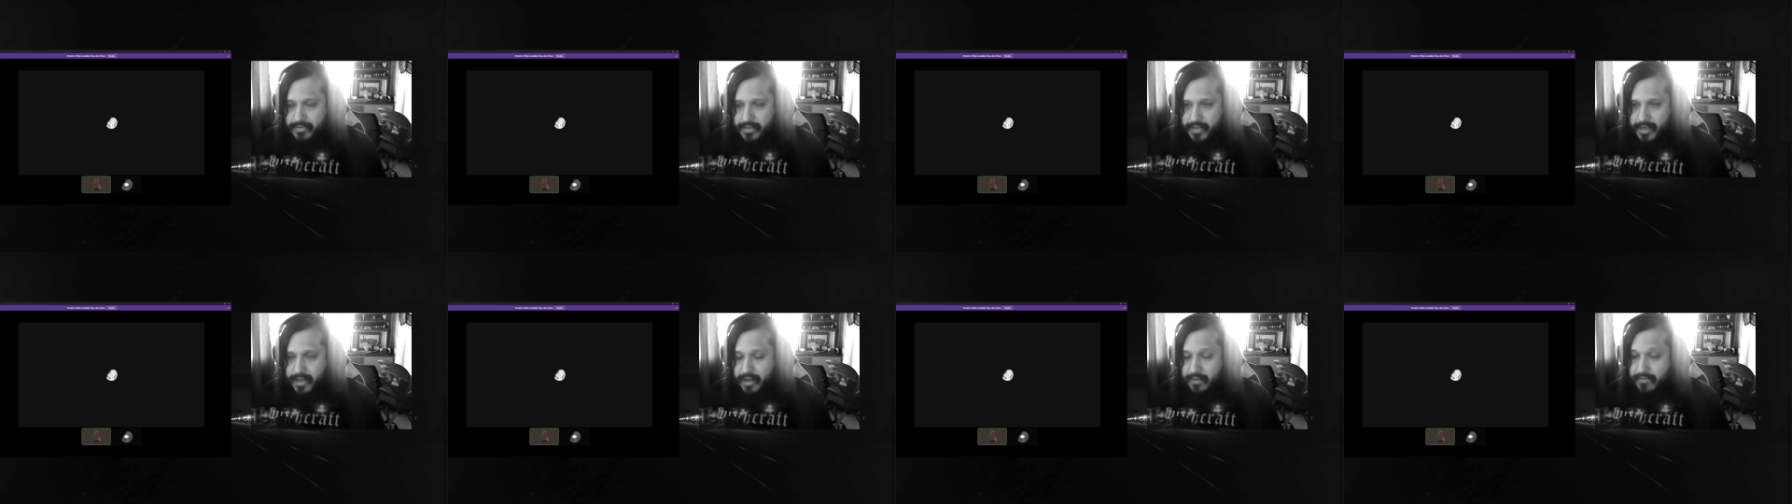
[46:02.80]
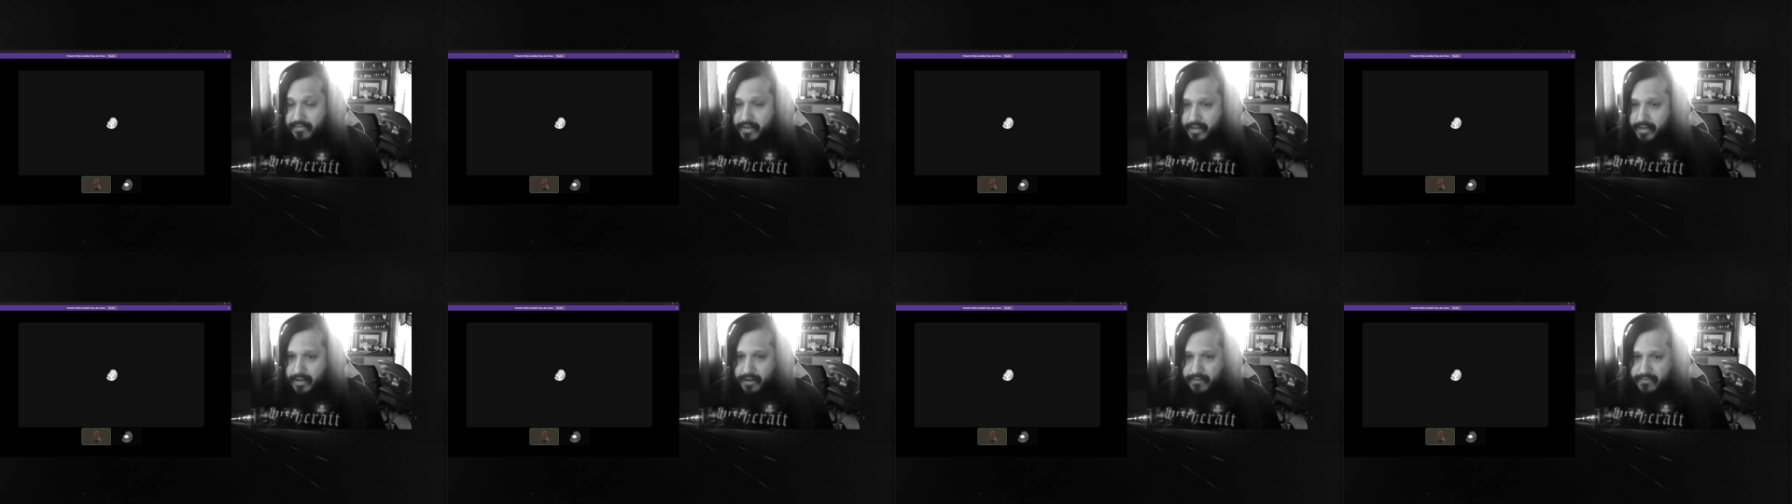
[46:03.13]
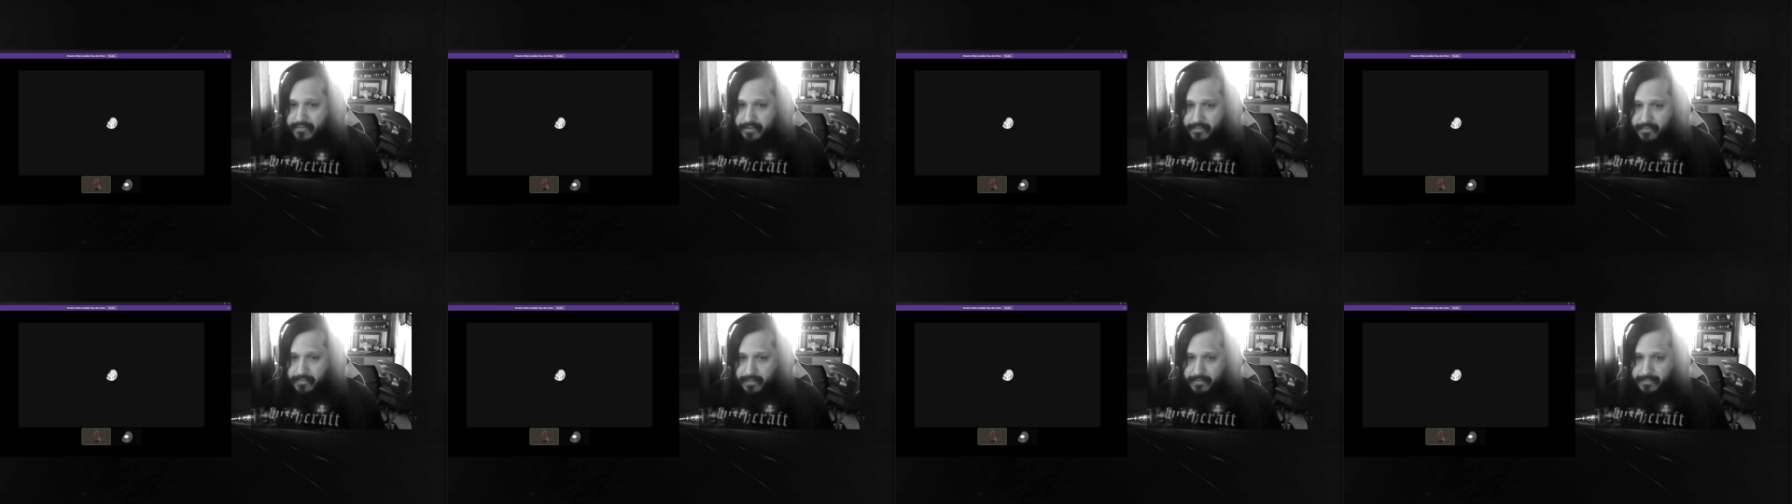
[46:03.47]
kind of
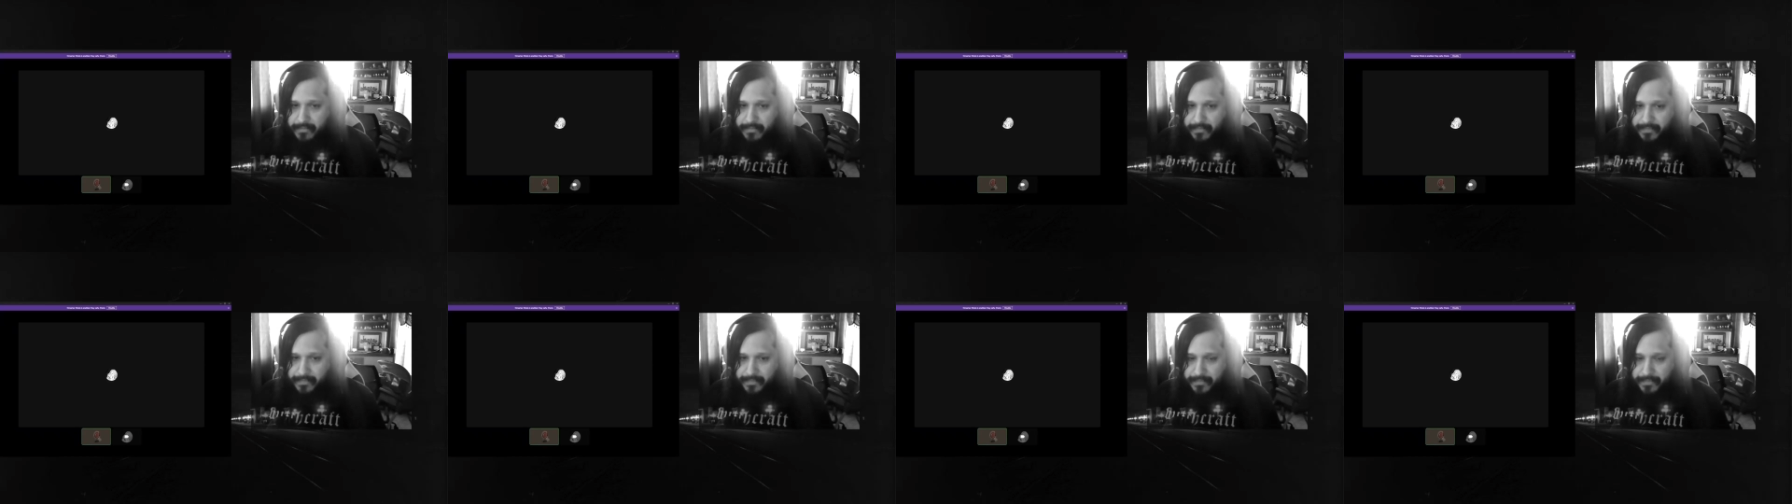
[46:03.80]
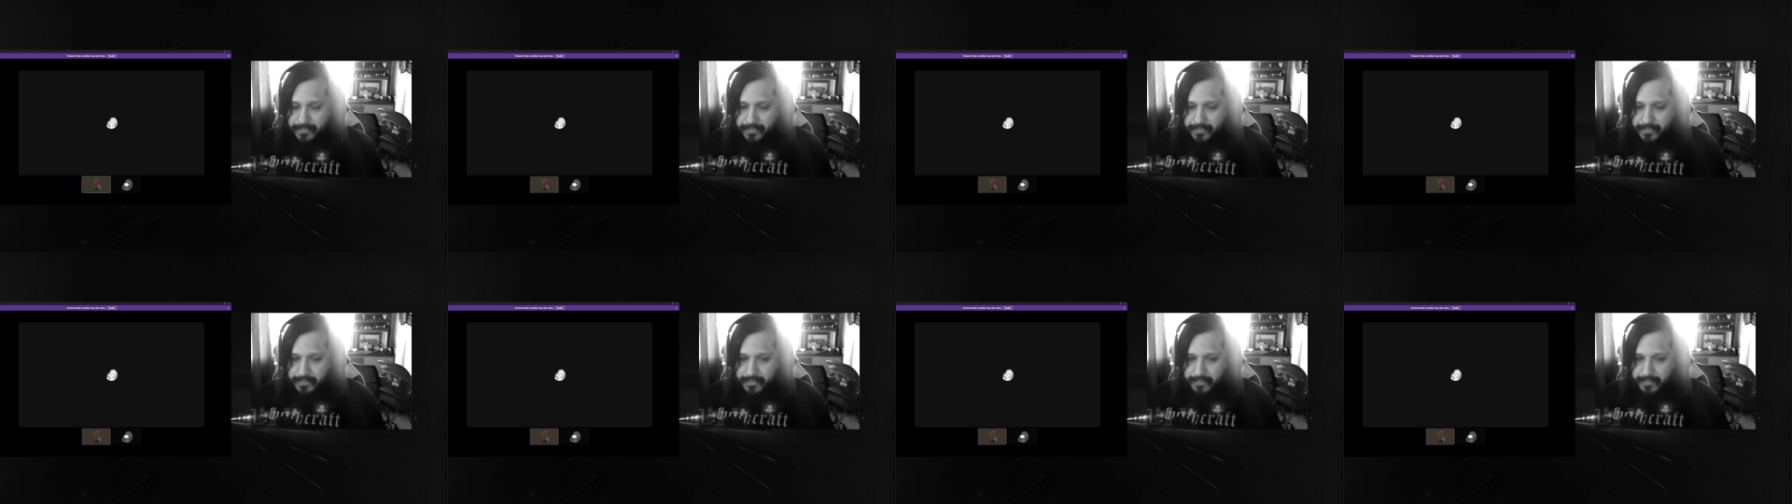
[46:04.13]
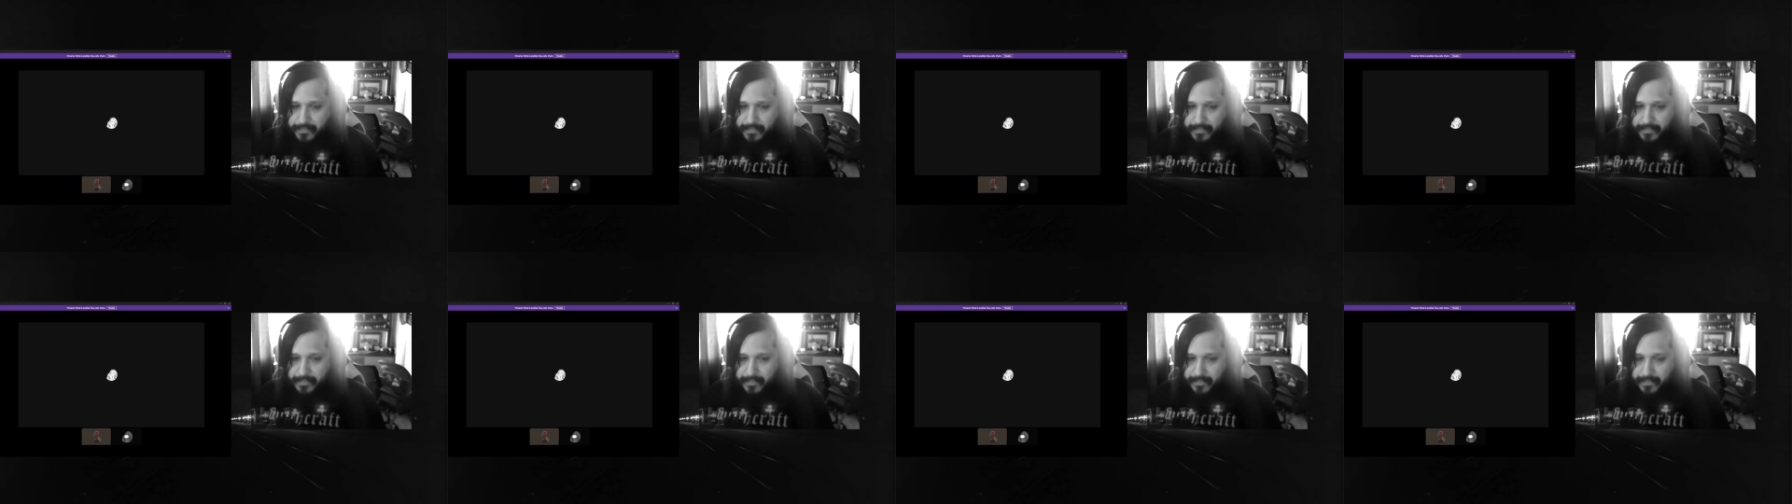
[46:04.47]
uncomfortable.
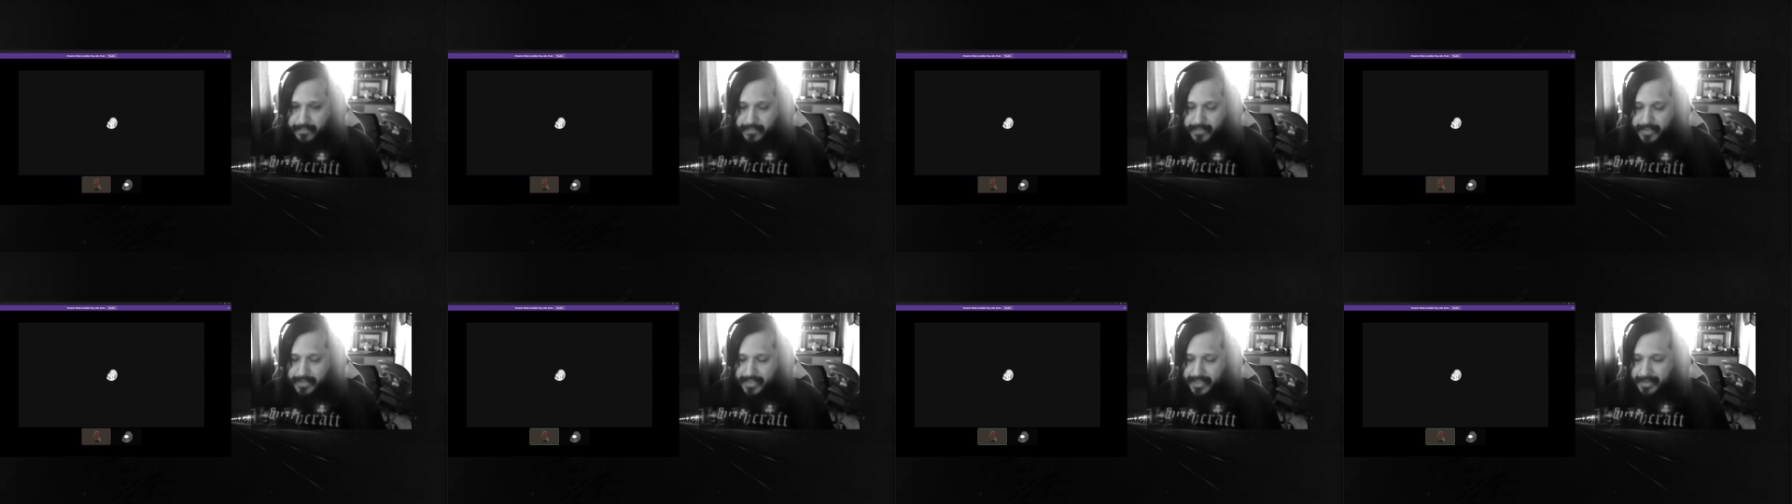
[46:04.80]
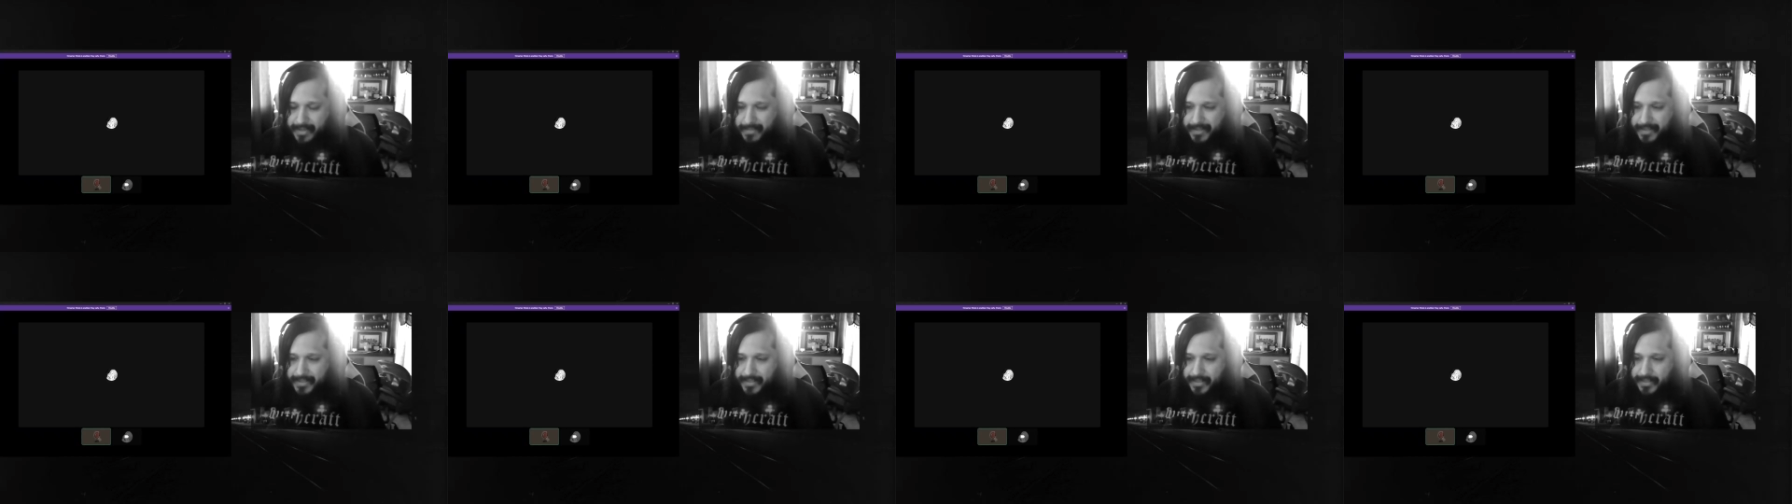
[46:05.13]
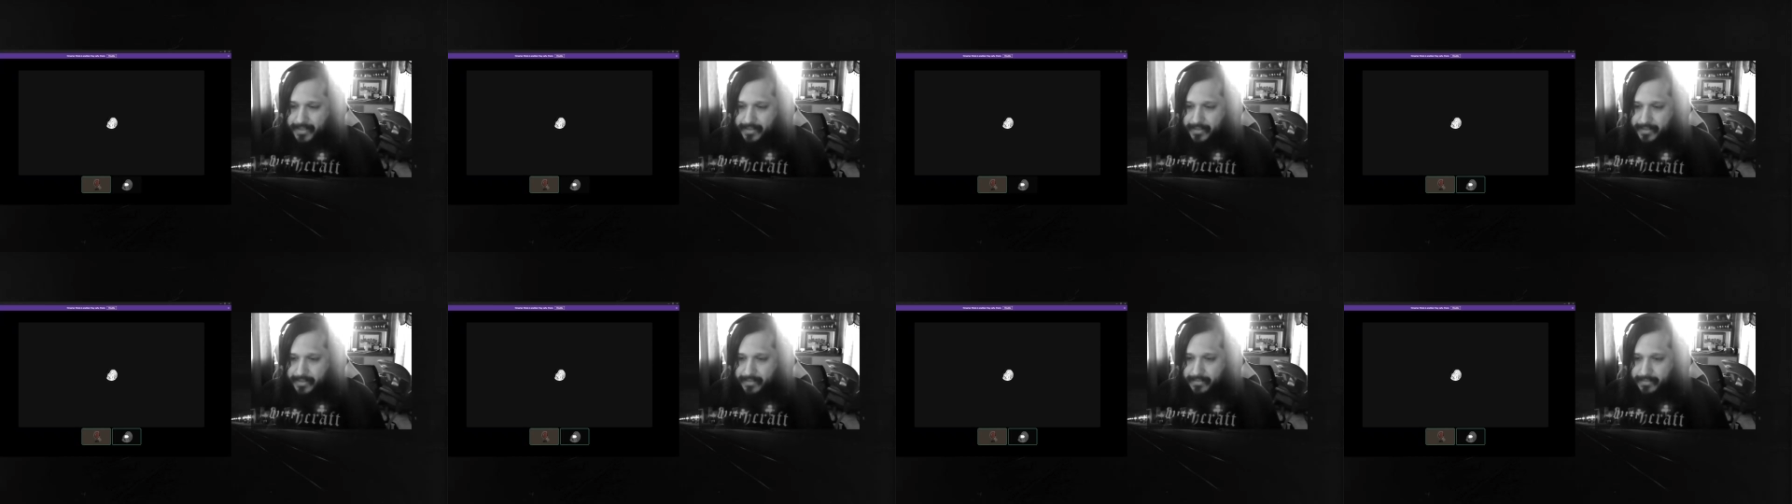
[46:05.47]
Does that make
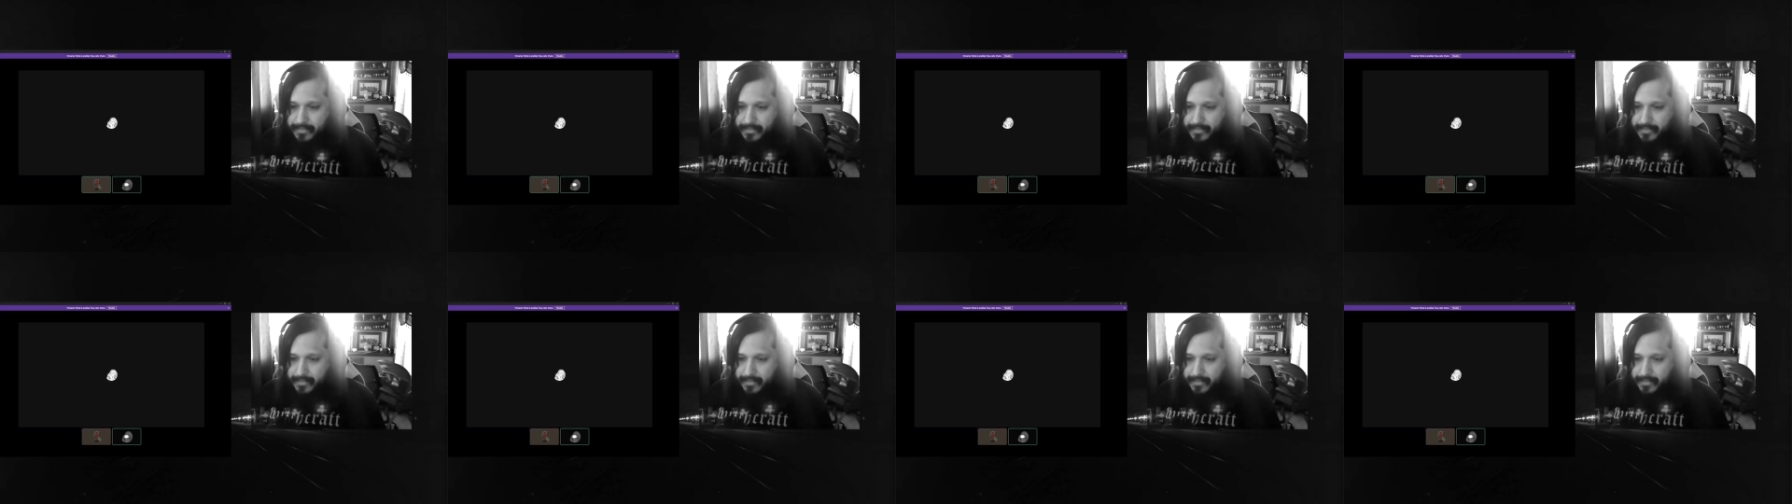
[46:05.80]
sense? I